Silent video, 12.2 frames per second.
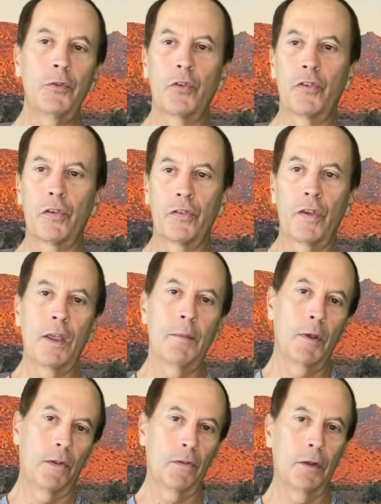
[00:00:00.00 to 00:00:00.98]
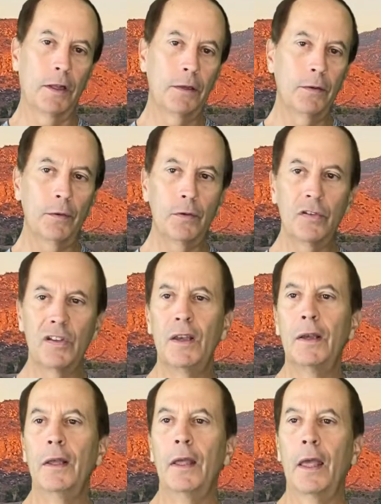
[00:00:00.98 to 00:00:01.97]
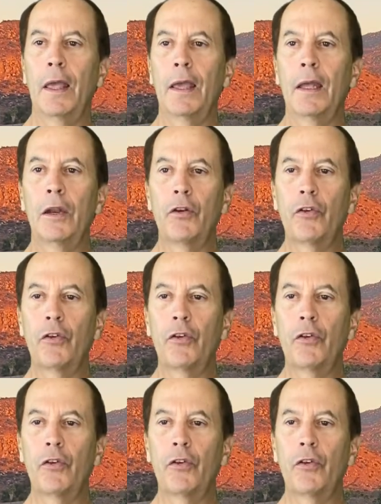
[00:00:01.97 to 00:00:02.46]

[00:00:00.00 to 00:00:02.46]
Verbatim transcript: so it's the same as lentils. And